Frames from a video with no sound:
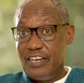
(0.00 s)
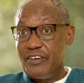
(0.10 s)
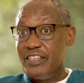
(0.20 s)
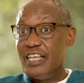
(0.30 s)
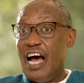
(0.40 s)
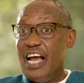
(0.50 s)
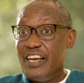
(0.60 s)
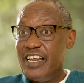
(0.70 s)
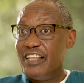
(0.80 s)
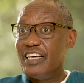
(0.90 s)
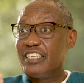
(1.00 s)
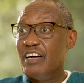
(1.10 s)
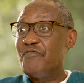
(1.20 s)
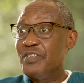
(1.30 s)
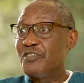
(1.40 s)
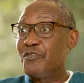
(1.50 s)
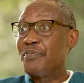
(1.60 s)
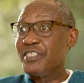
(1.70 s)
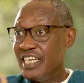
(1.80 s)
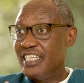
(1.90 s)
the idea that governments
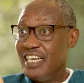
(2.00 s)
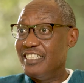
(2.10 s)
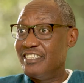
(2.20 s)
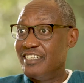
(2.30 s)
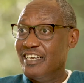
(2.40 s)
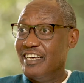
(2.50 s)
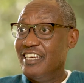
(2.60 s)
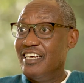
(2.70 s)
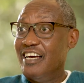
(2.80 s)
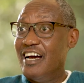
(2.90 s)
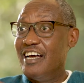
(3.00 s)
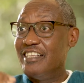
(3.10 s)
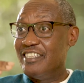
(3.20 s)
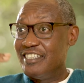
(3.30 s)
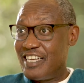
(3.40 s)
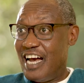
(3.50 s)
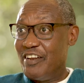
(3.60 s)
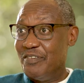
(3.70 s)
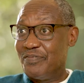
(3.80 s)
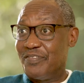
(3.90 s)
represent us in these
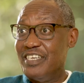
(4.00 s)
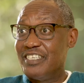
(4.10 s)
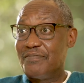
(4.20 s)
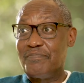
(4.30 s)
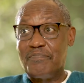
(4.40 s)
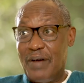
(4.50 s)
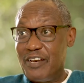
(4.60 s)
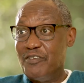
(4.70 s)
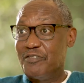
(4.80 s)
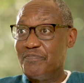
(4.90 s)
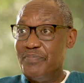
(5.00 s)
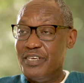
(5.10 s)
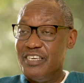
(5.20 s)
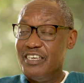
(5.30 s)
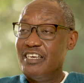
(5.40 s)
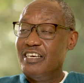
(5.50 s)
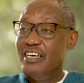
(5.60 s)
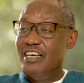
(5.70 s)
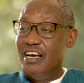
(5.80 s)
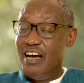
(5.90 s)
kind of things might not be
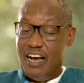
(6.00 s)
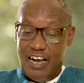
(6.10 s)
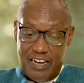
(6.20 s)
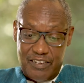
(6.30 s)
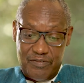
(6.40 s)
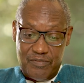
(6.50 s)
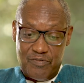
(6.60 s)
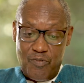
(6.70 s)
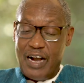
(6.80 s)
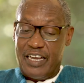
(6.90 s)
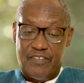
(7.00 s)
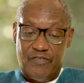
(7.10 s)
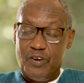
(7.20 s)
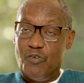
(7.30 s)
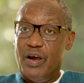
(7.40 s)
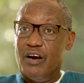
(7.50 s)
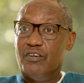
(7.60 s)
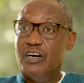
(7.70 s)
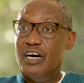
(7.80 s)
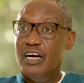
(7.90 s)
working very
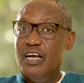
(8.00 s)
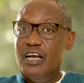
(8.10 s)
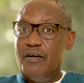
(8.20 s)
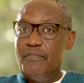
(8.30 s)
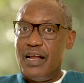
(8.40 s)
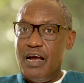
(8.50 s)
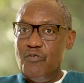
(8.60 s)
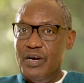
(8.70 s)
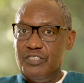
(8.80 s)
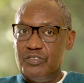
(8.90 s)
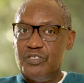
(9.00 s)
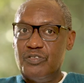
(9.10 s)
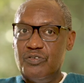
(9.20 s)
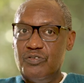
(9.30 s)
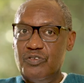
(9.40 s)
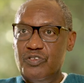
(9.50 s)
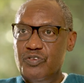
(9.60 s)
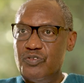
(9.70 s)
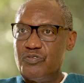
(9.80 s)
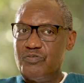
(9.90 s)
well. But I want
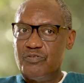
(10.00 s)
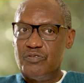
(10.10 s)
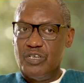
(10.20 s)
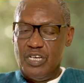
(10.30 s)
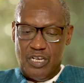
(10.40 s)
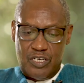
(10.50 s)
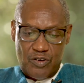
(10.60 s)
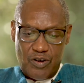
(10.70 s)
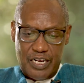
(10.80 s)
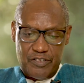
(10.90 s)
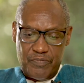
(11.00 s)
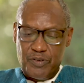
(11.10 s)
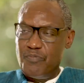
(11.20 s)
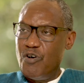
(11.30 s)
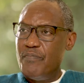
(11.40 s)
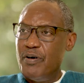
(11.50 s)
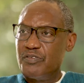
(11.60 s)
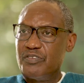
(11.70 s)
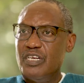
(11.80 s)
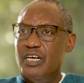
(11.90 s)
you to talk a little bit more
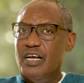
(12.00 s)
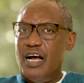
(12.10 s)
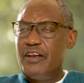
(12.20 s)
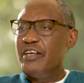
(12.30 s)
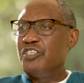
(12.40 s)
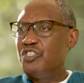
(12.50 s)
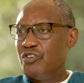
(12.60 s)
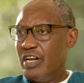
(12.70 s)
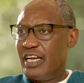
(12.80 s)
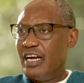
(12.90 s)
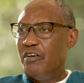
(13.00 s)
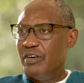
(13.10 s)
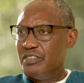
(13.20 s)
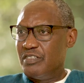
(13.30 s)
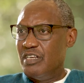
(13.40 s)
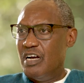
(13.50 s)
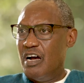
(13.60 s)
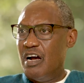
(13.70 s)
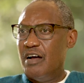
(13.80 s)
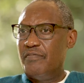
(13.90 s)
about an NGO like ours.
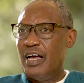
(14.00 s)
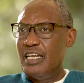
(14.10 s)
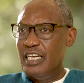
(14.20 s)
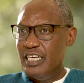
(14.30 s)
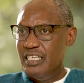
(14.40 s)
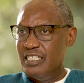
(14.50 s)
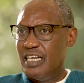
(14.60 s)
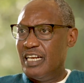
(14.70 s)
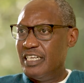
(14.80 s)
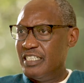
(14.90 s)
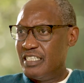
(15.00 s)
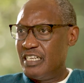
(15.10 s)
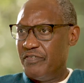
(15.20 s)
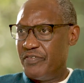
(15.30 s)
I lead the largest